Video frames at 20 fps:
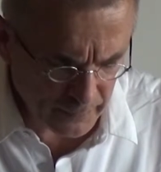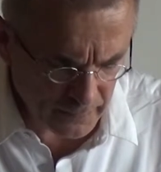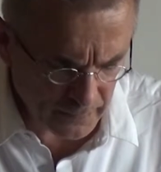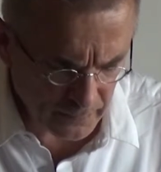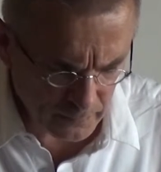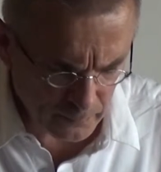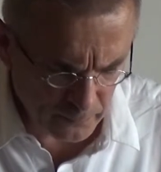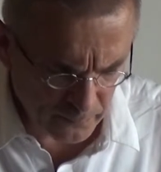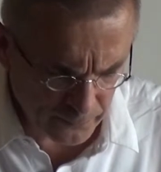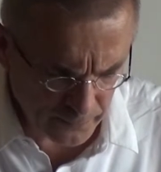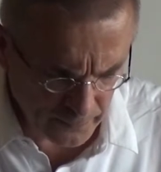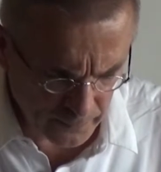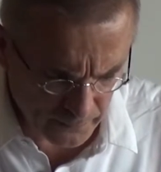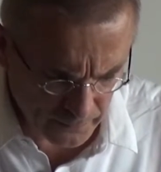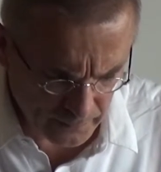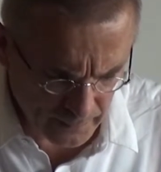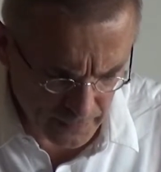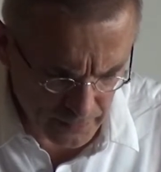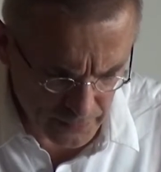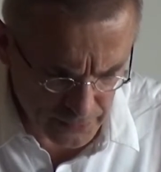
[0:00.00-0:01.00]

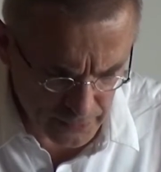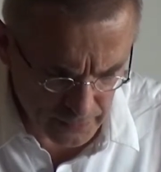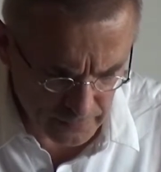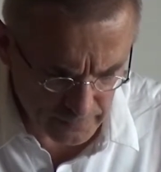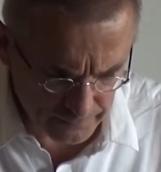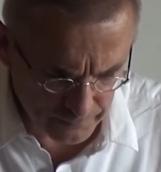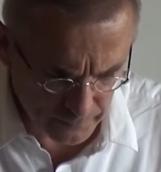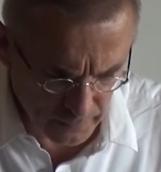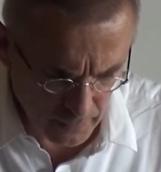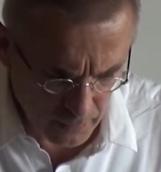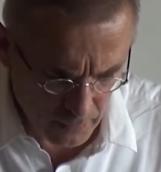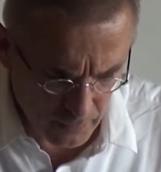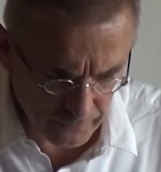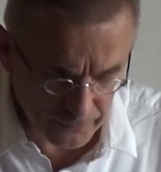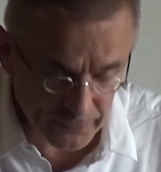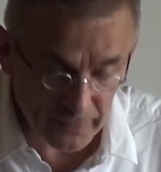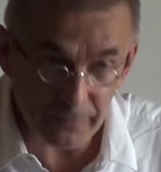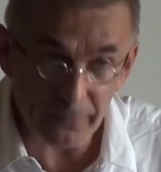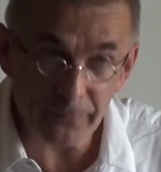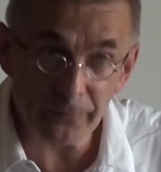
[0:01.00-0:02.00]
manifestation
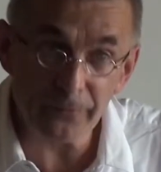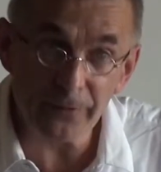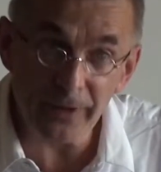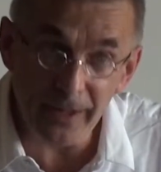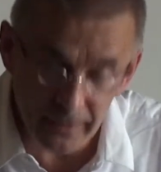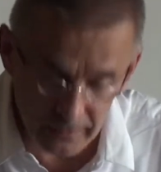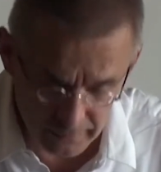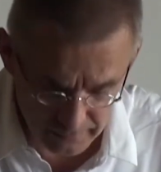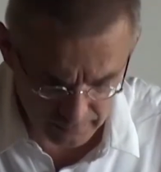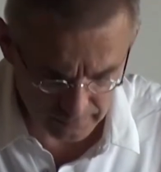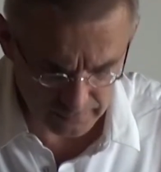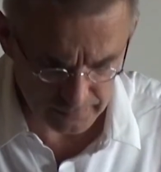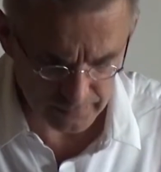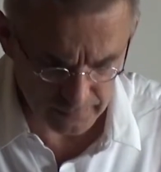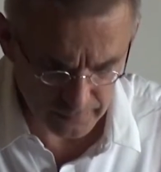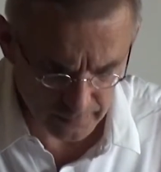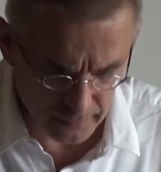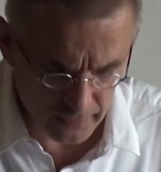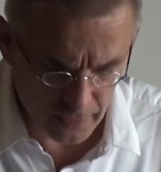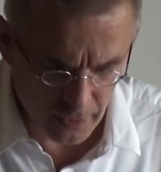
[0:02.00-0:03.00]
of the failure
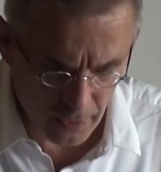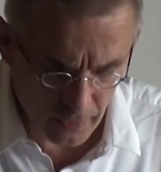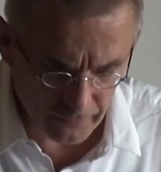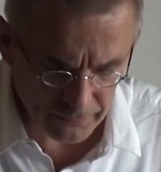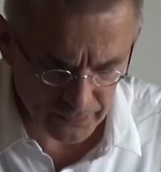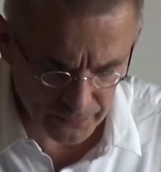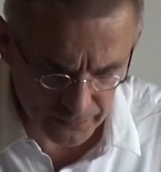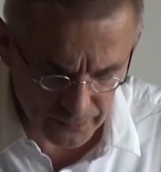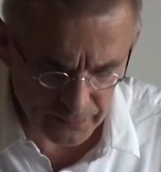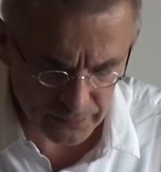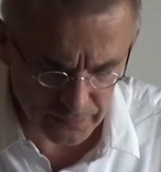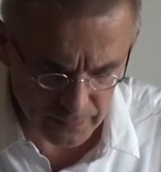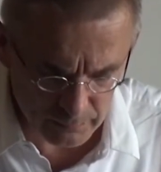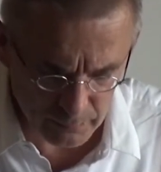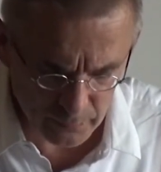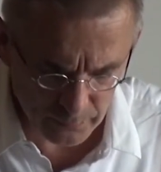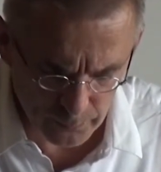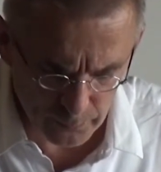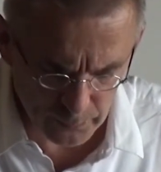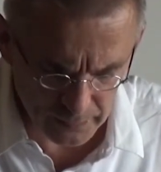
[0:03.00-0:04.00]
of the system
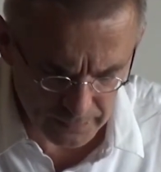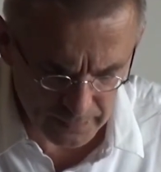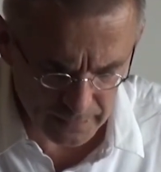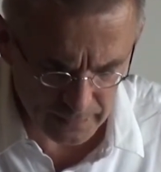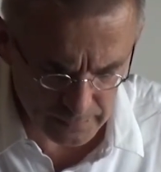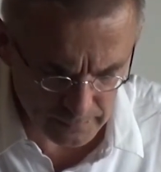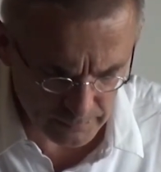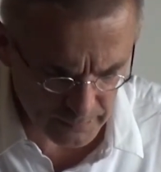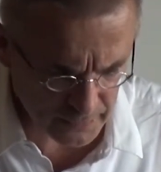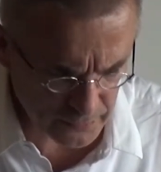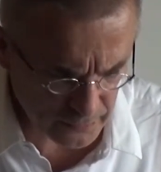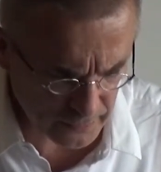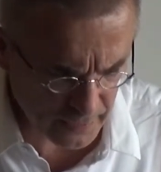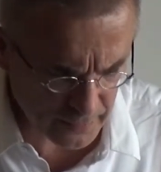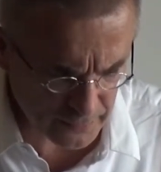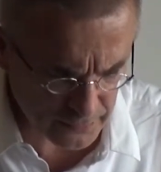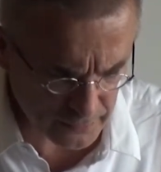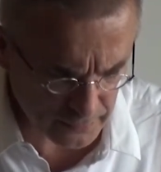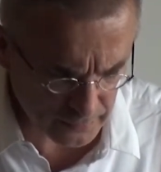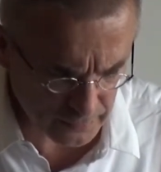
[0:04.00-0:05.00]
of political
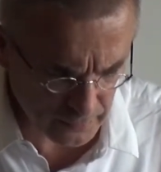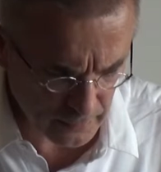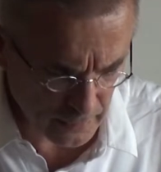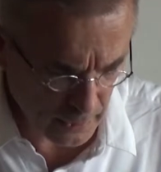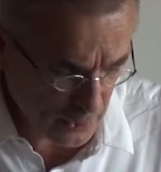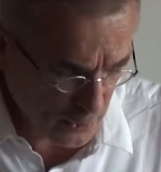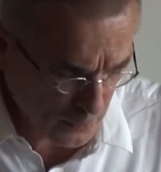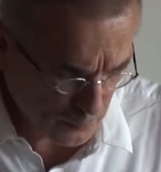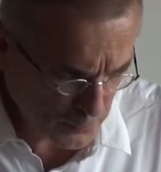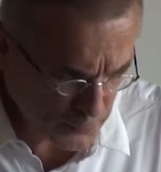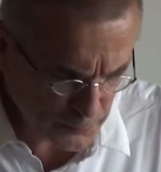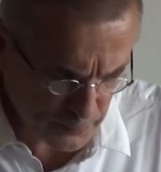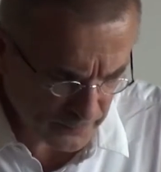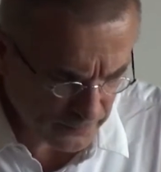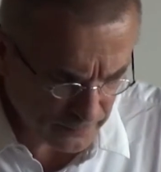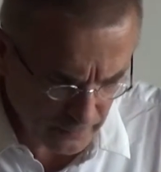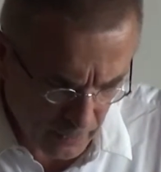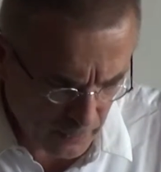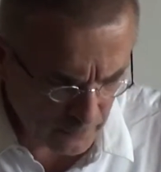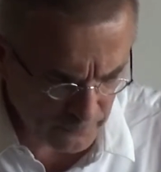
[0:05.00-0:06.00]
mediation, which
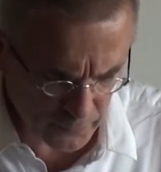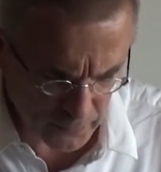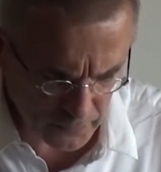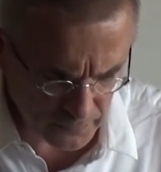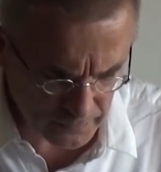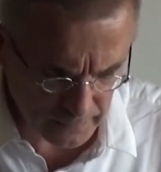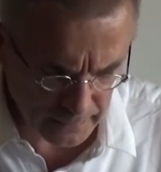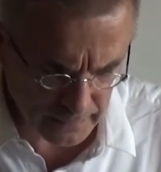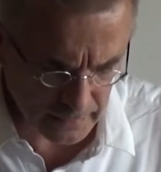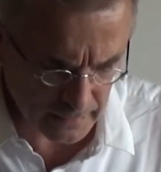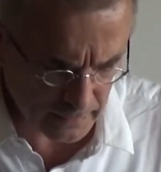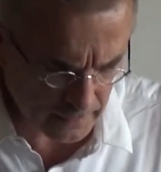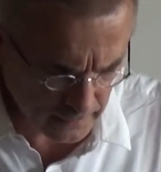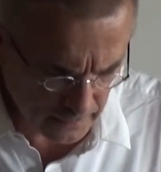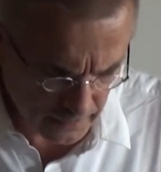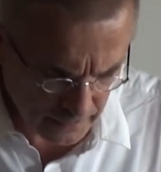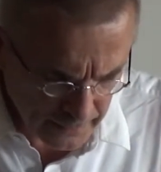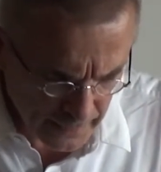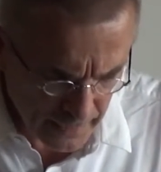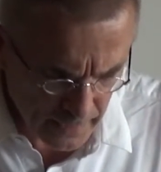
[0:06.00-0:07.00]
was obviously
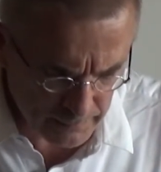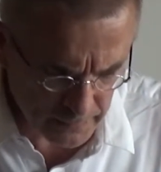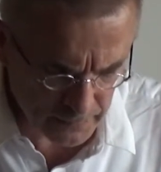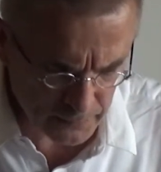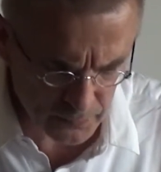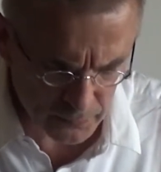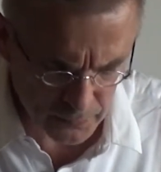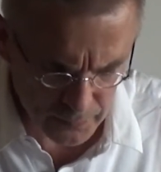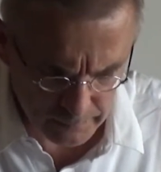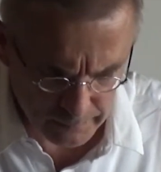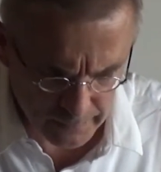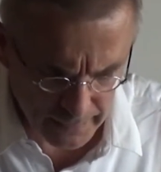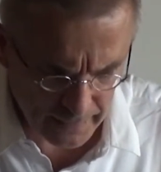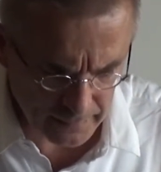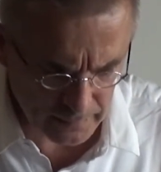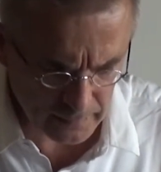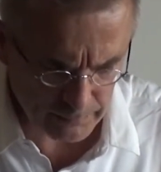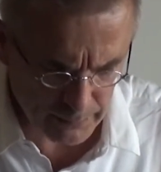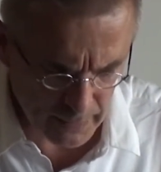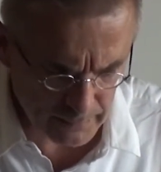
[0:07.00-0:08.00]
unable to
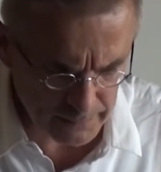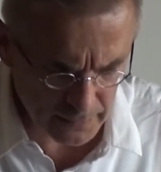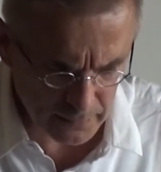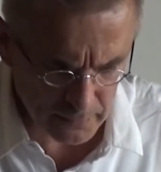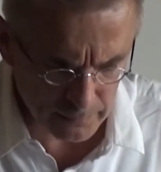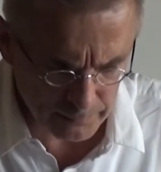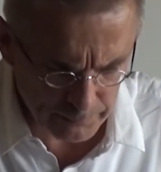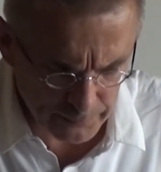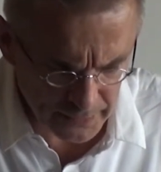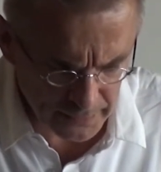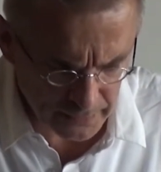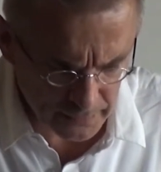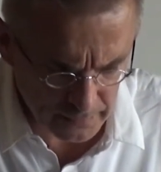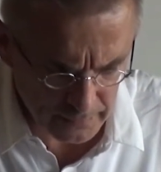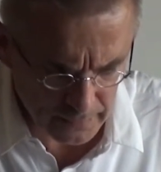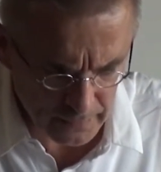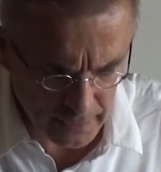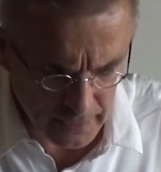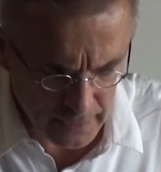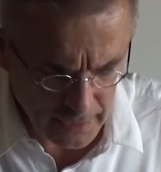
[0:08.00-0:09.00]
sublate public
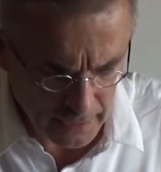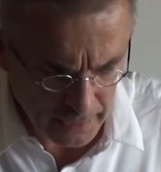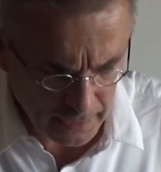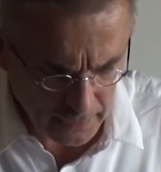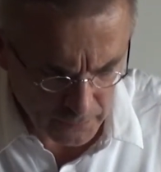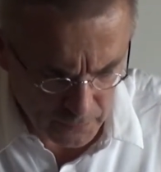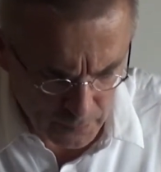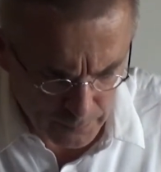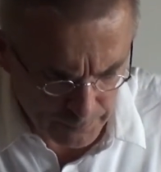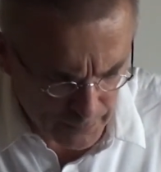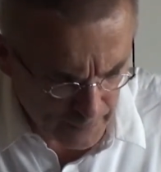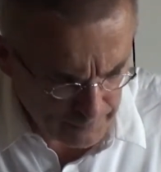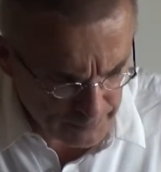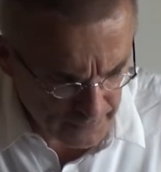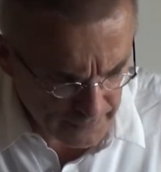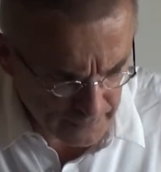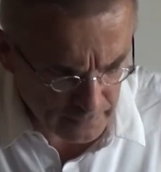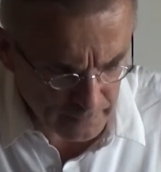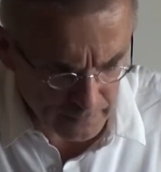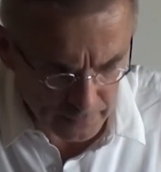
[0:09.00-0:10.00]
opinion into
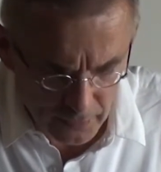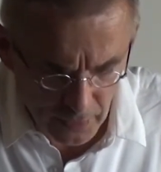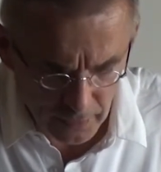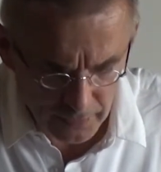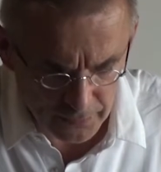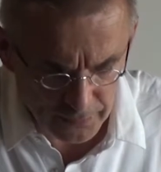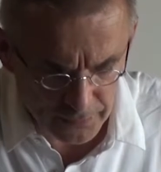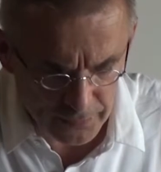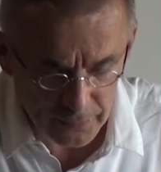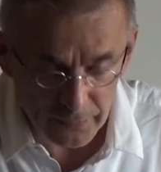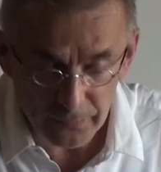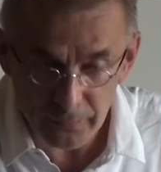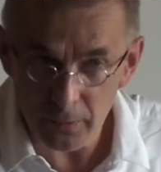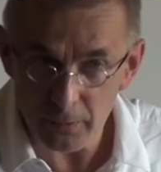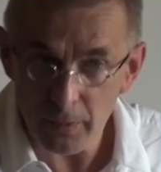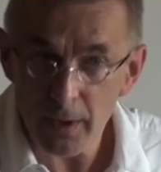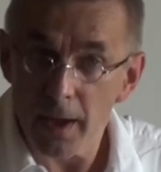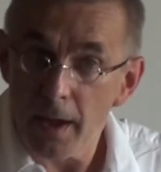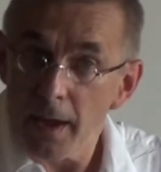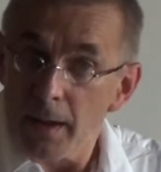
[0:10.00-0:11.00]
public knowledge.
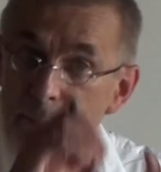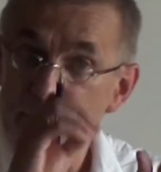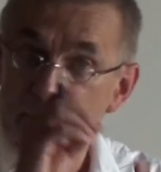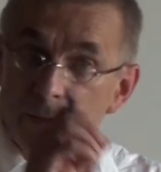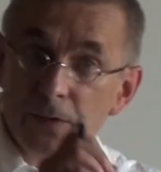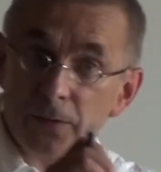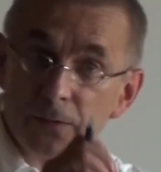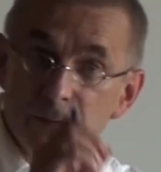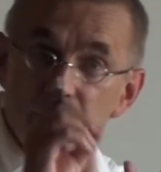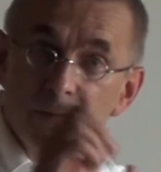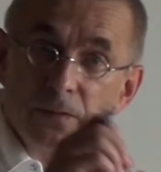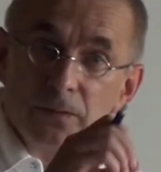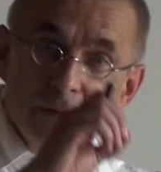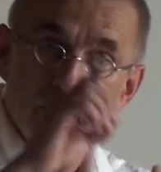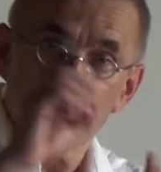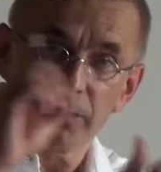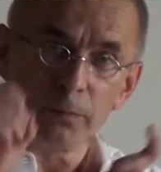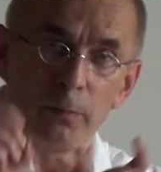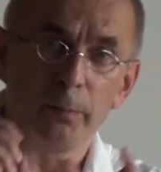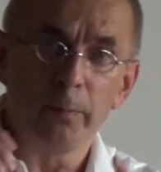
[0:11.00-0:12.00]
So, because this
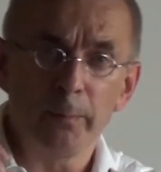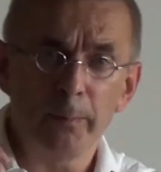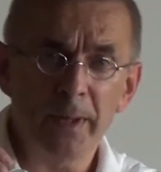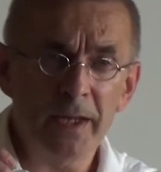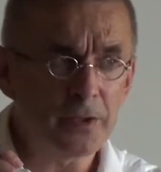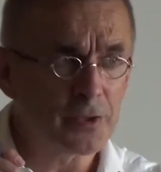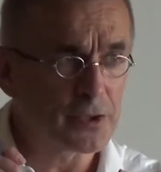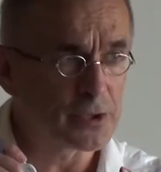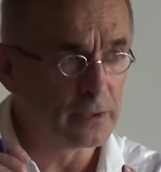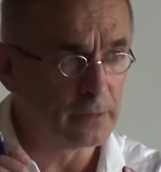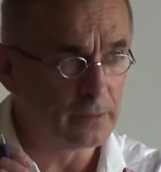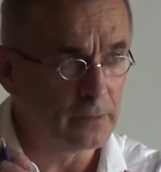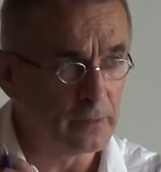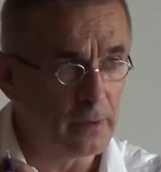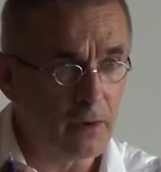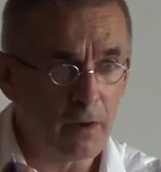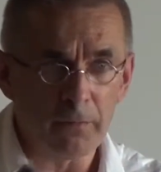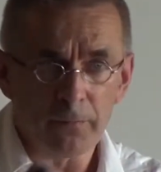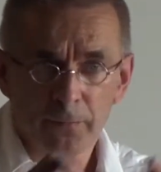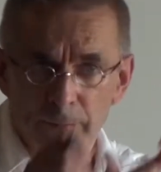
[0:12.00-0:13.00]

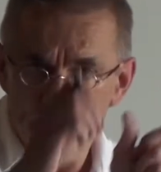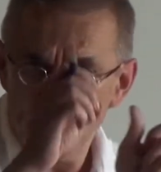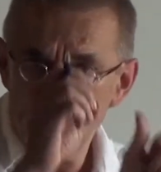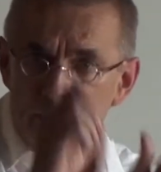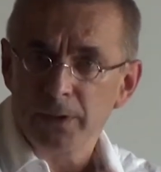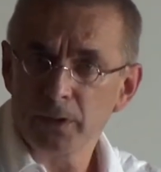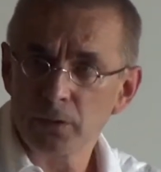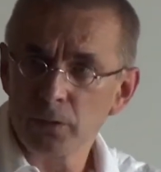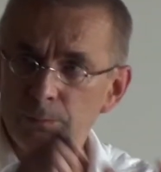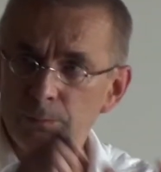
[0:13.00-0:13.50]
transformation of public